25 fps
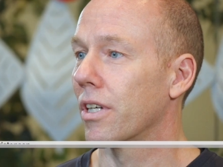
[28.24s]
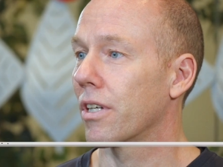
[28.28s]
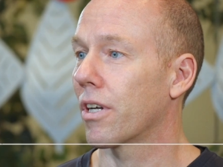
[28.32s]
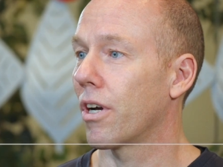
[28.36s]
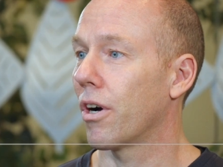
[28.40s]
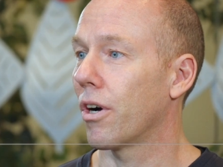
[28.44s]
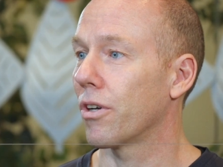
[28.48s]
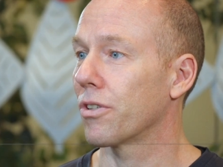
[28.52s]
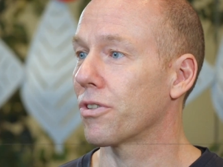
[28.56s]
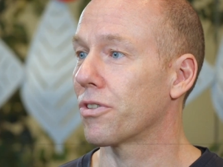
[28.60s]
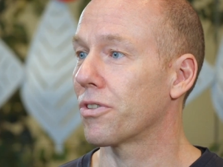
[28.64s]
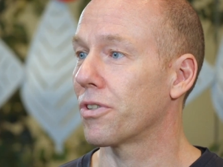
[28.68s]

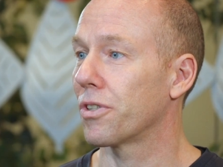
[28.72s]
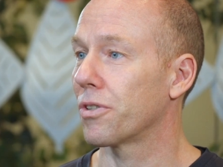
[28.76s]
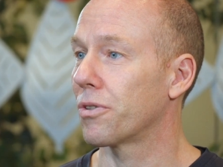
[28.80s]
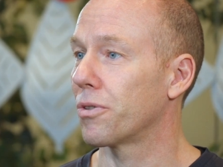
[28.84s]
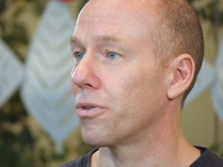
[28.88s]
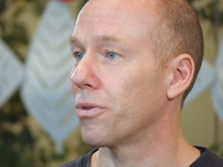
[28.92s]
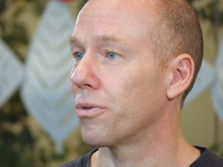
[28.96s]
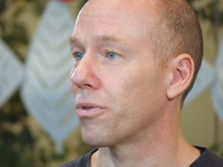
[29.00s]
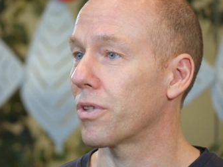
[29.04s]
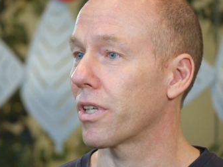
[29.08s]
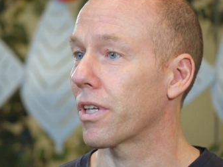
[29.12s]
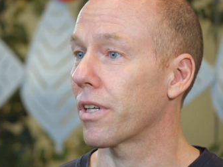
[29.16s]

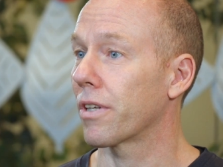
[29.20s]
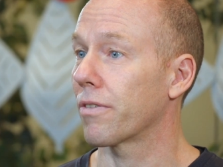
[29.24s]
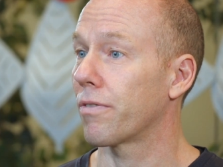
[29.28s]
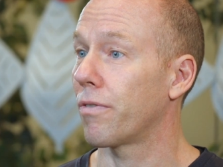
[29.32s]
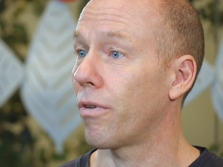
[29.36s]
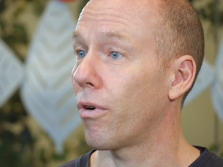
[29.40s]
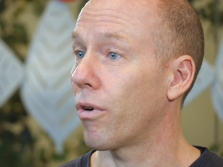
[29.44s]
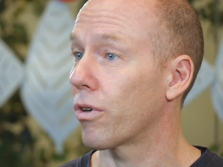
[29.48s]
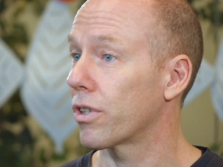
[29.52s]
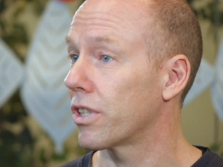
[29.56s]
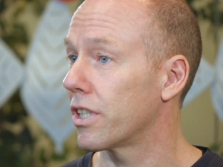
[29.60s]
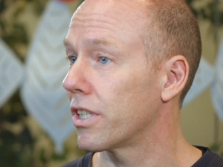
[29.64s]
constituting
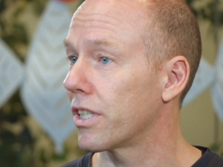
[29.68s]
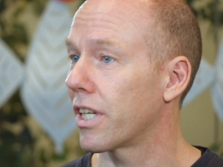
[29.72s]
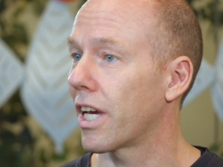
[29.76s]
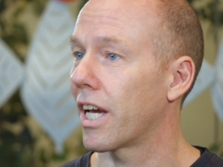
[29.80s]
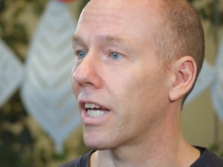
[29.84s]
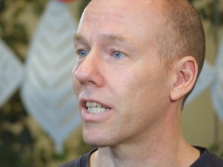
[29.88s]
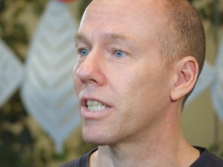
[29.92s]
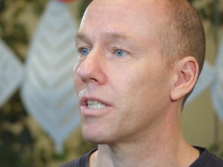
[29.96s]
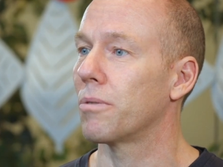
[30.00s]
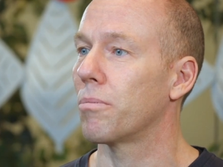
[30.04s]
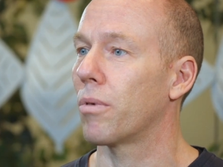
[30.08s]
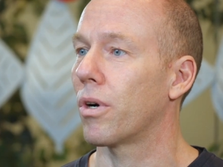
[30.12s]
14
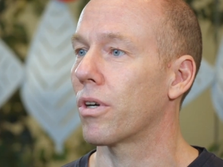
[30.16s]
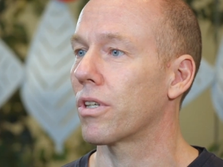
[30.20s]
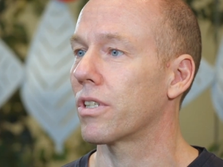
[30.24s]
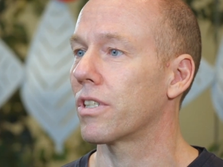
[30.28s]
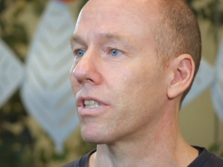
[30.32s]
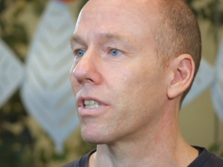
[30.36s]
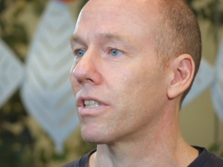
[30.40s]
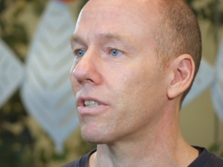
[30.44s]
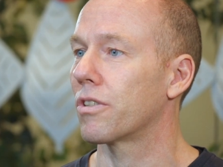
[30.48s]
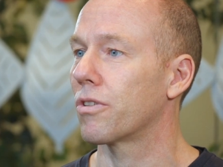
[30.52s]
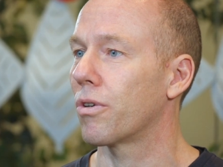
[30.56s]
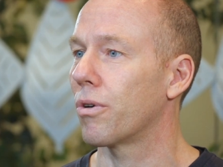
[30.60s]

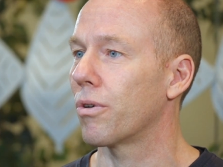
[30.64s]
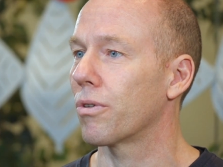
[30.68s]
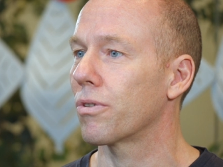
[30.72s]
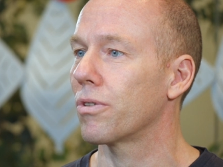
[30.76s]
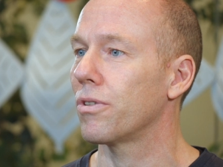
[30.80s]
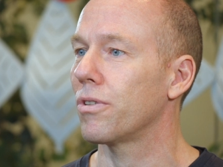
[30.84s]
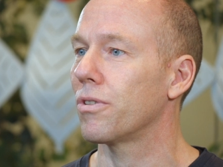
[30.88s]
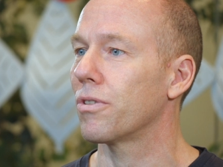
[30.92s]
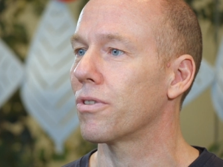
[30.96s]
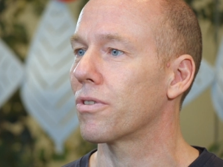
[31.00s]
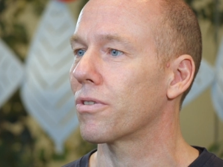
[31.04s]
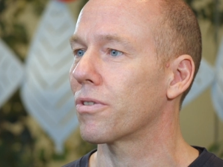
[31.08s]
antibodies in
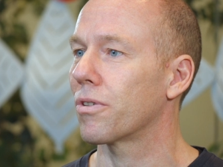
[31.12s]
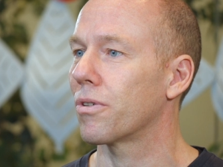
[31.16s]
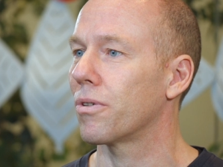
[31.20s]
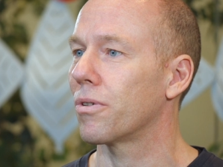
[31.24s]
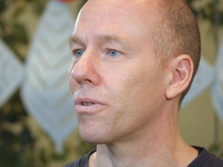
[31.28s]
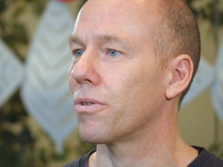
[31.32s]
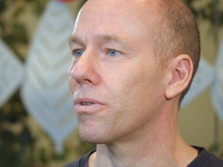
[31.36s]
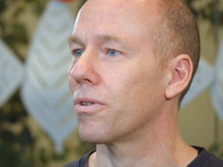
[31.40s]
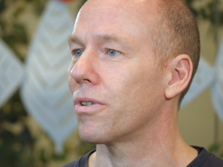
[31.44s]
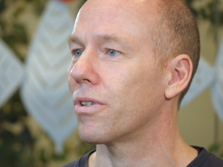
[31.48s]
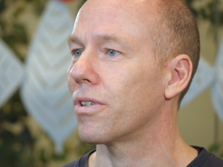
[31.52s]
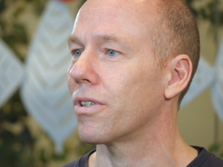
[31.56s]
total,
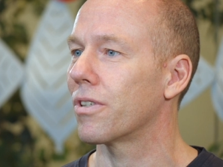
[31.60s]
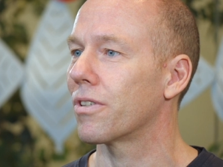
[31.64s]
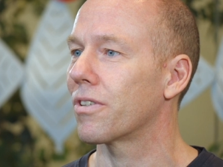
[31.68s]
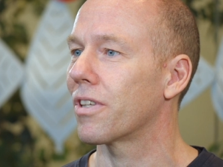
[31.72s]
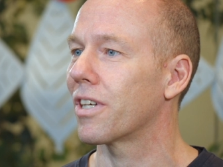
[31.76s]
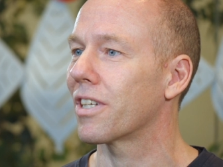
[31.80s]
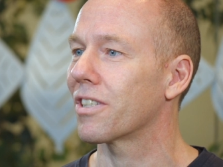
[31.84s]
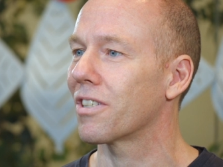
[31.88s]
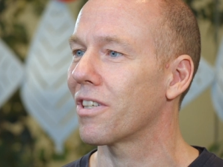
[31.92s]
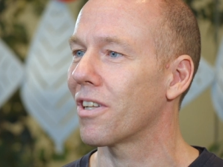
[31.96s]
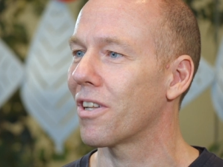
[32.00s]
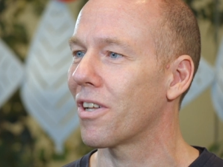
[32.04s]
so uh,
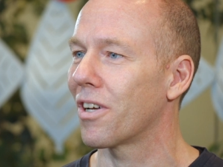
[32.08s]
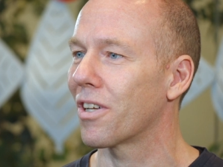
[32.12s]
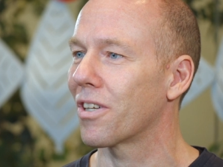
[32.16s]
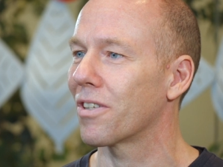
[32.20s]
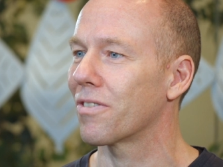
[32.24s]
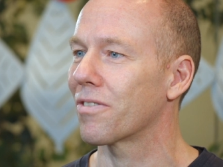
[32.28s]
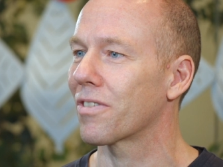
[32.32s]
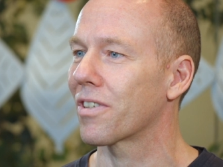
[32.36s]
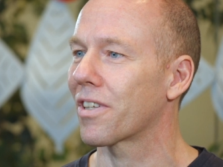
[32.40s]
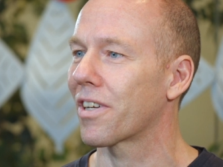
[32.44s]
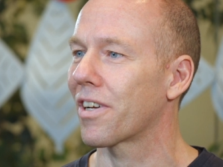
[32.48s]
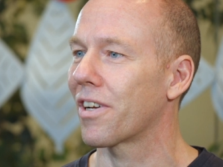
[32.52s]
there's a lot
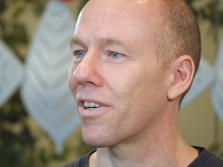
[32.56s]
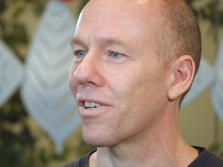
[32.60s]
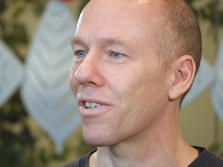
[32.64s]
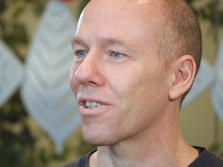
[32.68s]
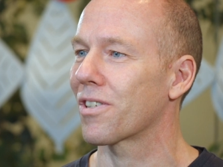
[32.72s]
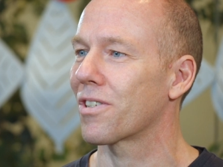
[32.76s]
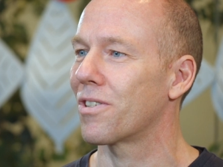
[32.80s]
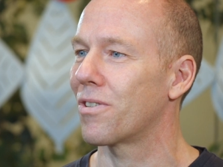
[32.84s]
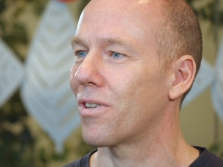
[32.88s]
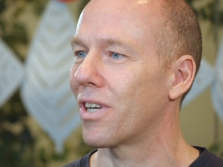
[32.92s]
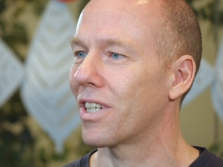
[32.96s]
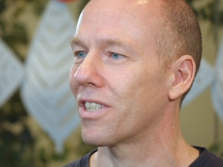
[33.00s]
of
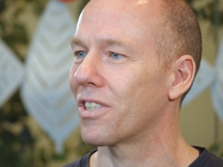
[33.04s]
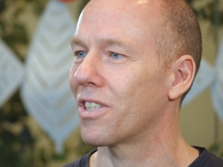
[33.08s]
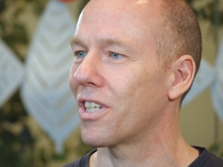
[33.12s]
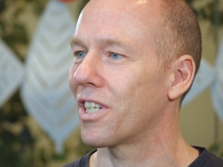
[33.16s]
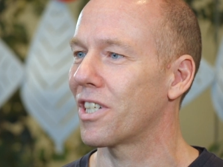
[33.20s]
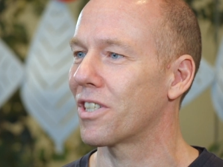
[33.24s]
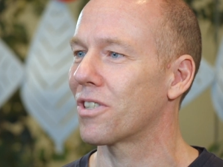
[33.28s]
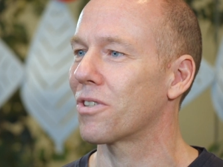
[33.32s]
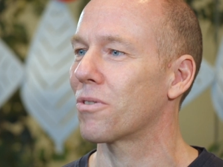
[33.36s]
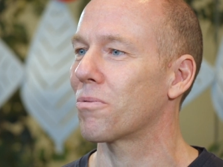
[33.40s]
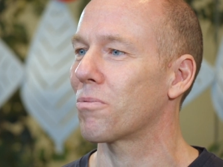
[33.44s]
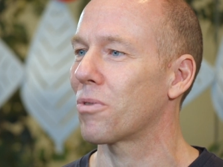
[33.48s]

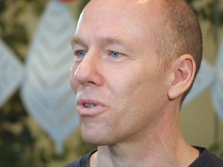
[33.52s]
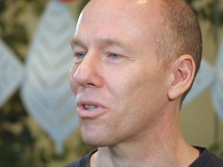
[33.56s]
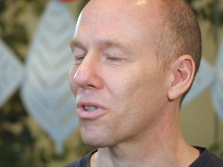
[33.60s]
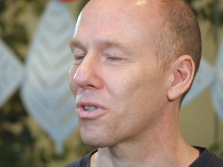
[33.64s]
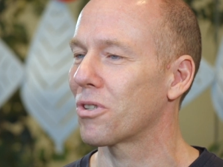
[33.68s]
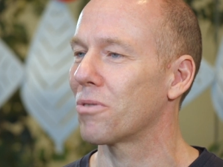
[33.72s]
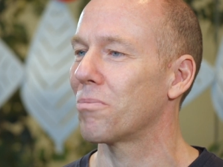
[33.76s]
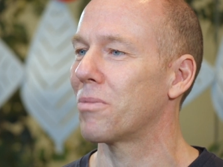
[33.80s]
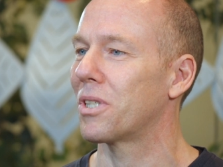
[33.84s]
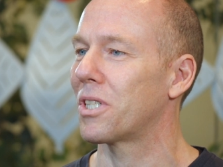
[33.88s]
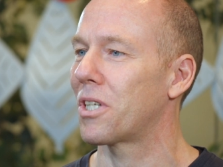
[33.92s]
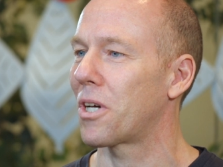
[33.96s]
characterization work
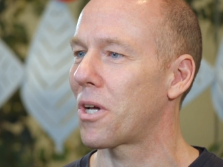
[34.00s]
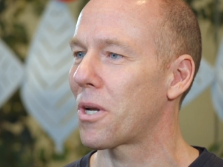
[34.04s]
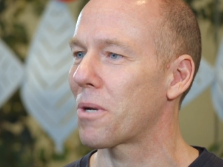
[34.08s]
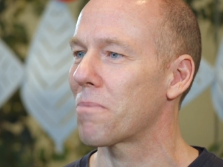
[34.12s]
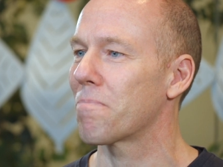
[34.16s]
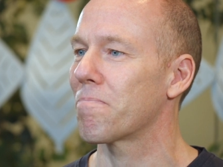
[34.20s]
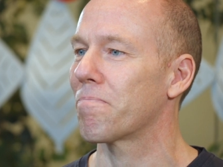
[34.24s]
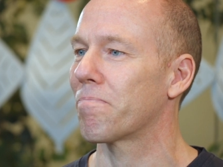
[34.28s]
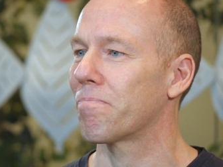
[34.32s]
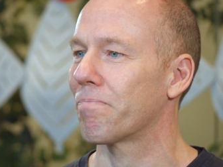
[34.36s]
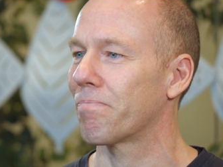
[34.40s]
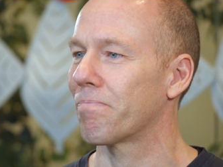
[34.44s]
to be done.